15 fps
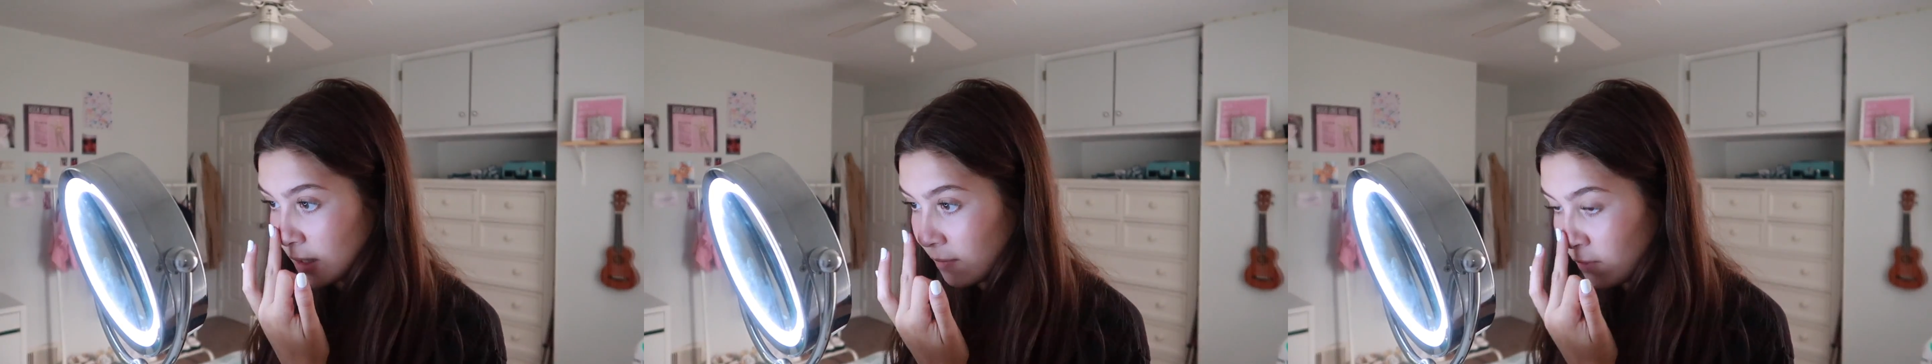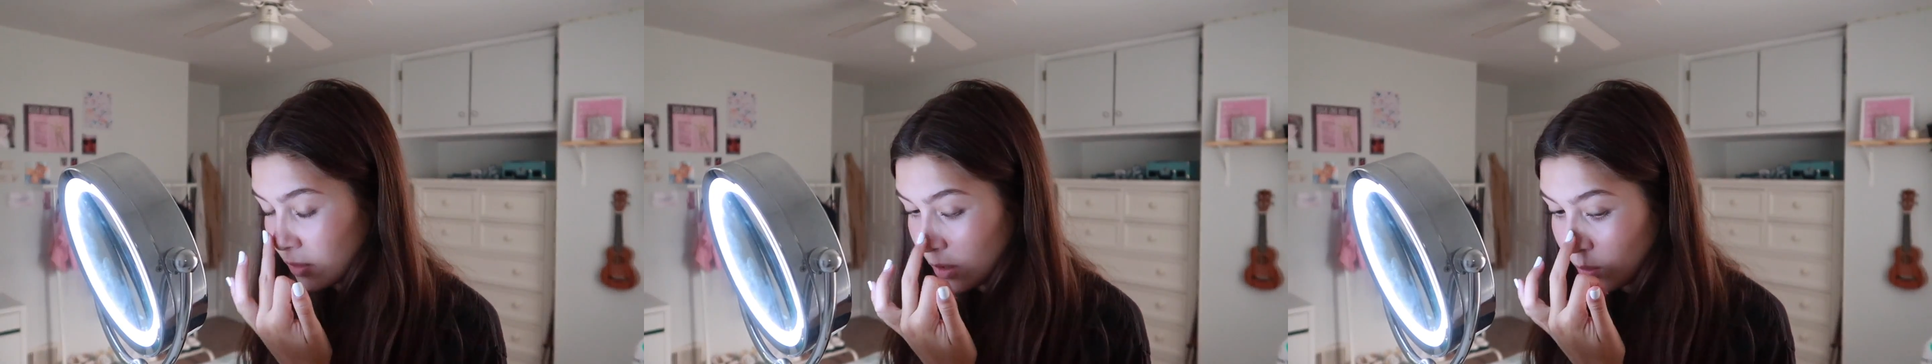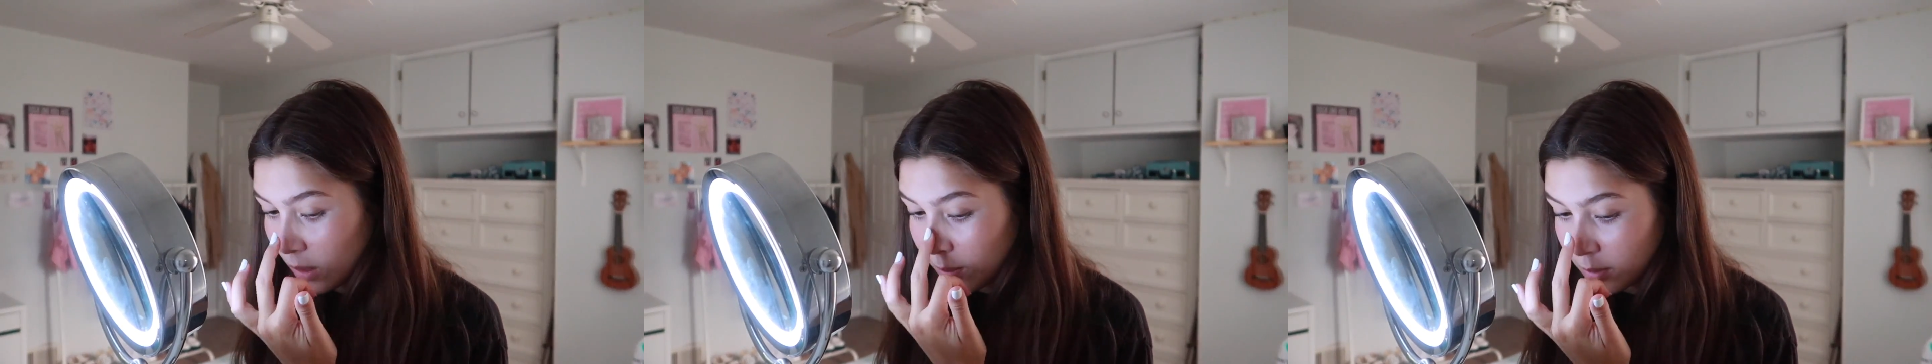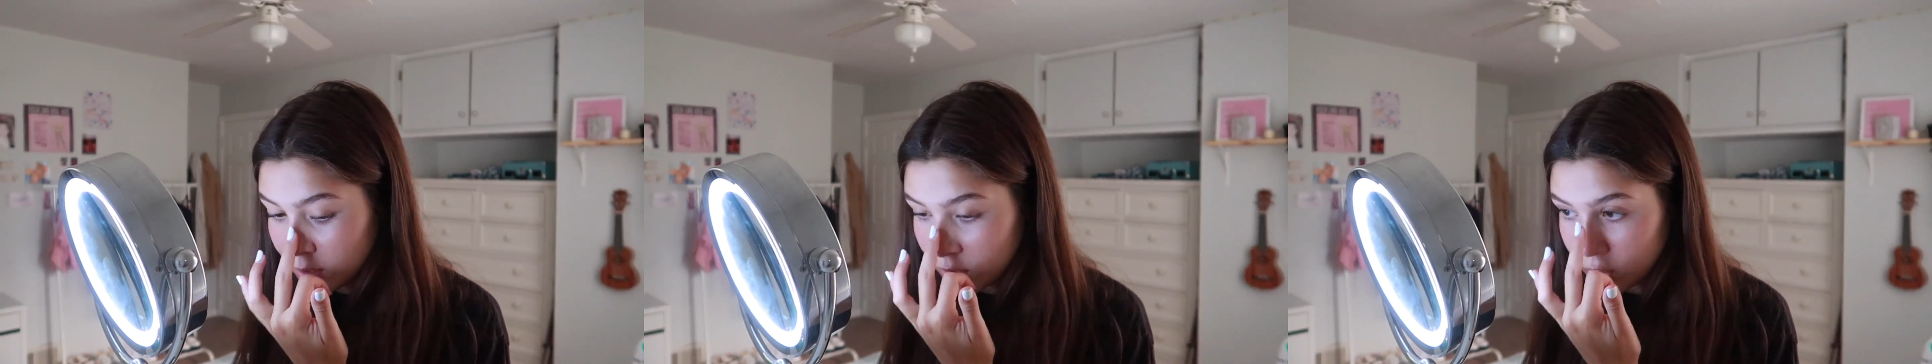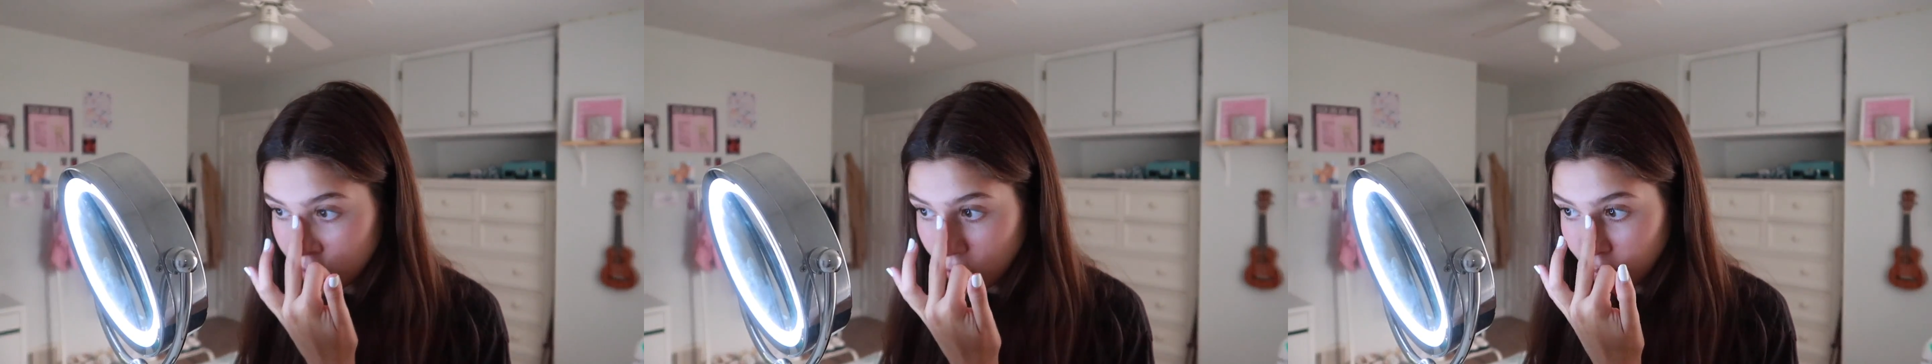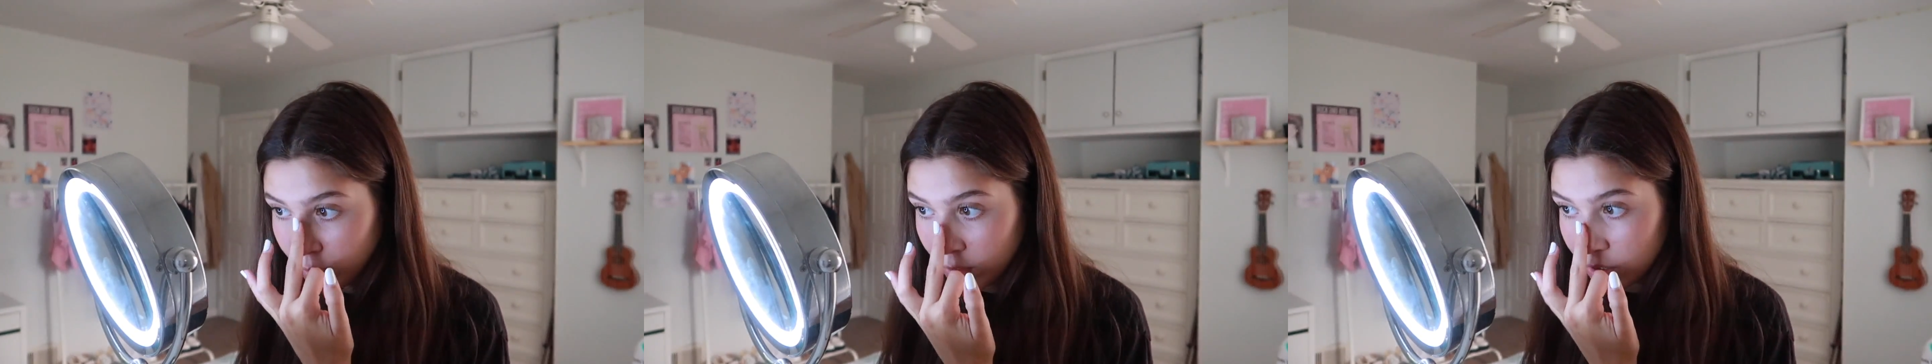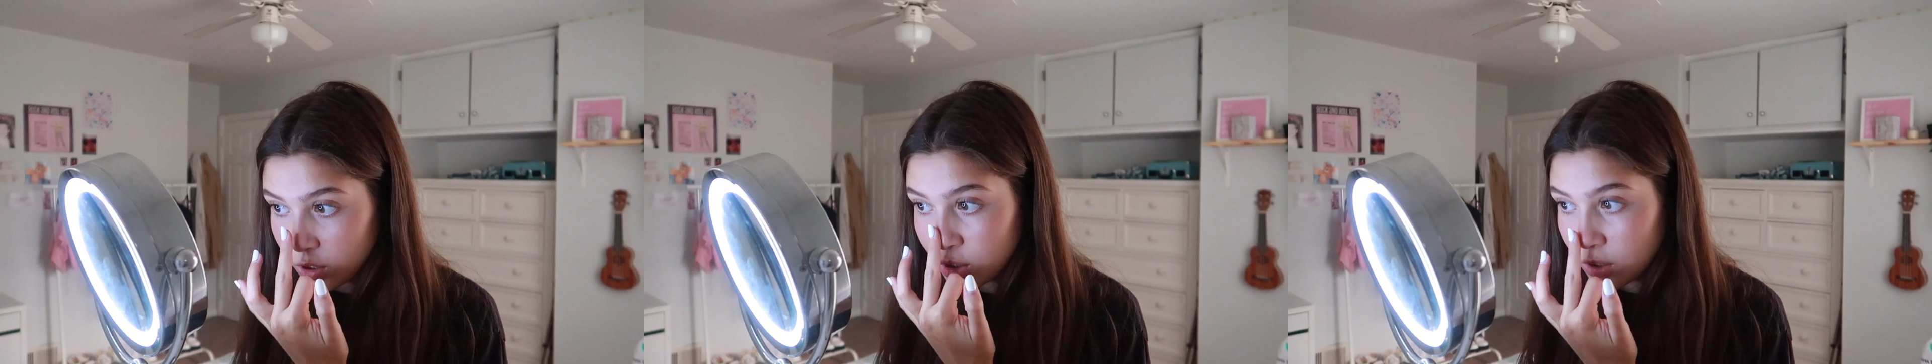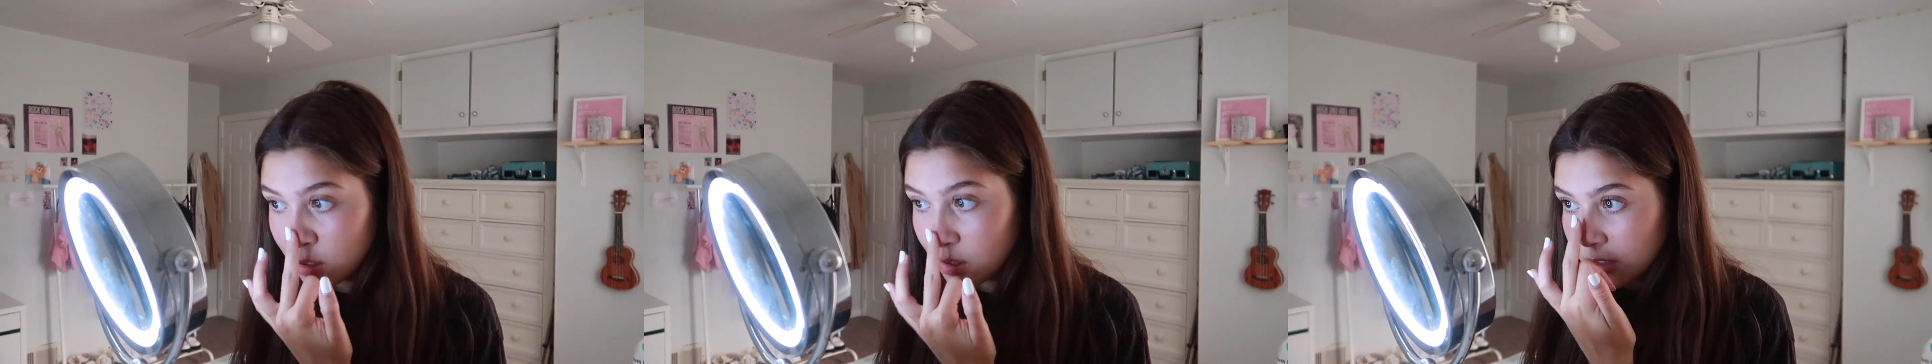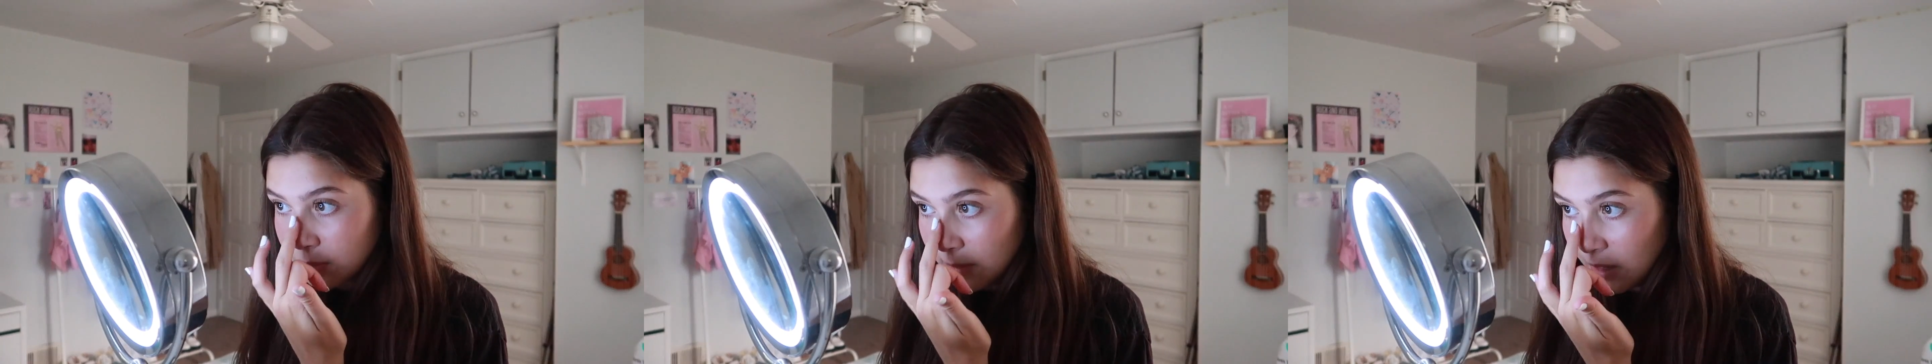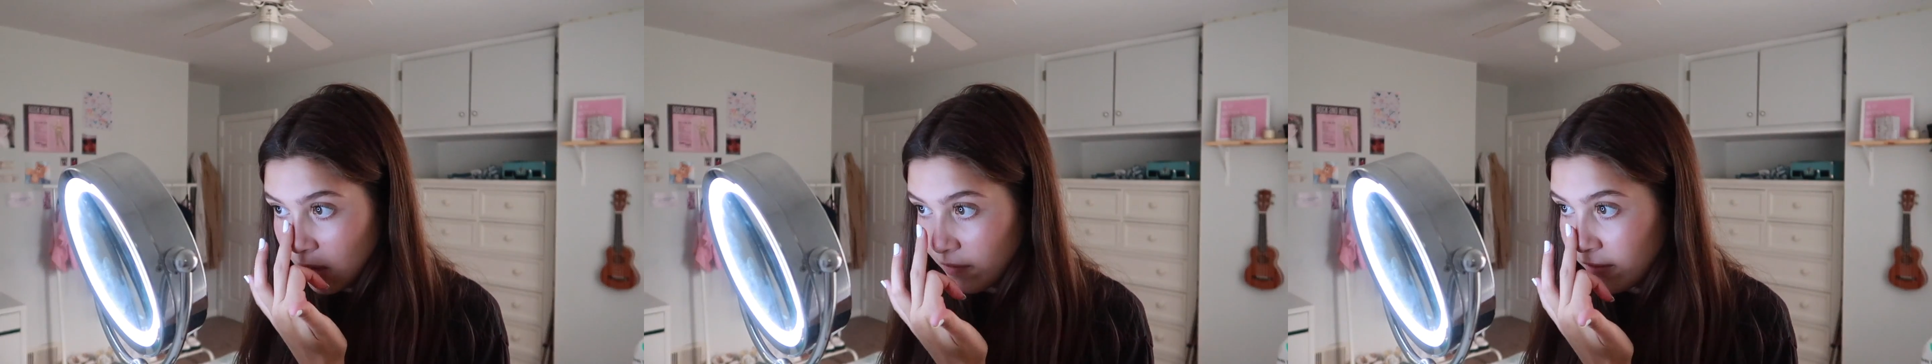even though I put so much
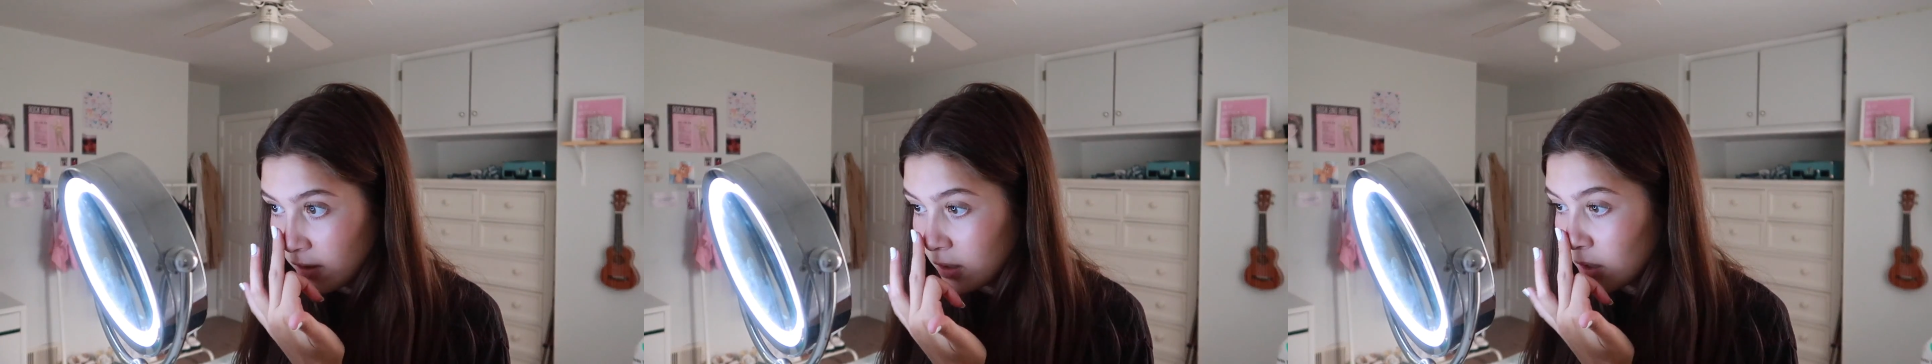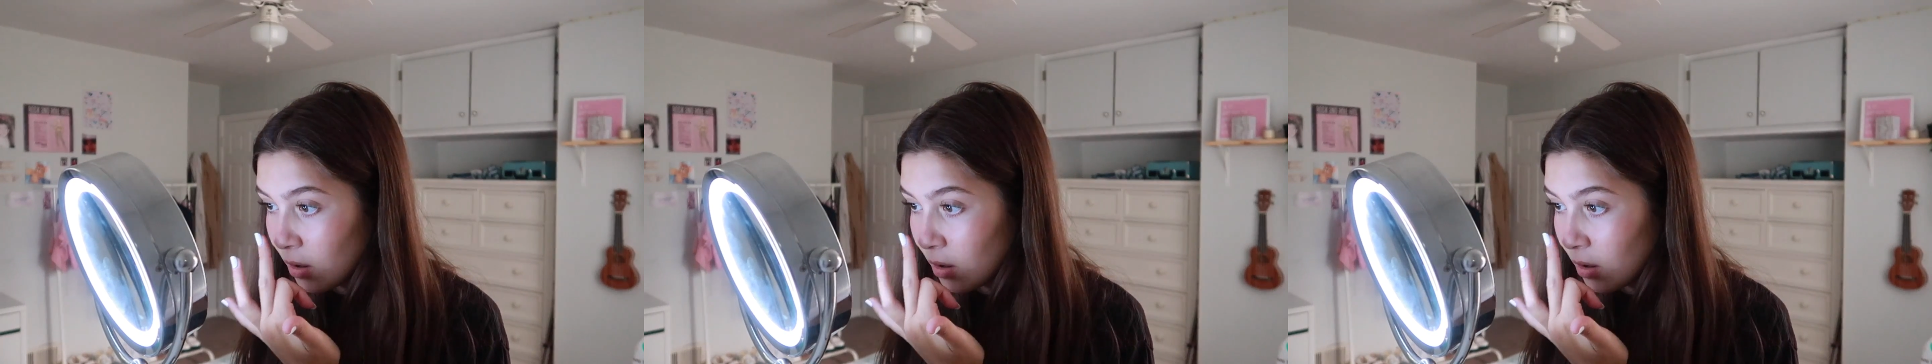SPF on,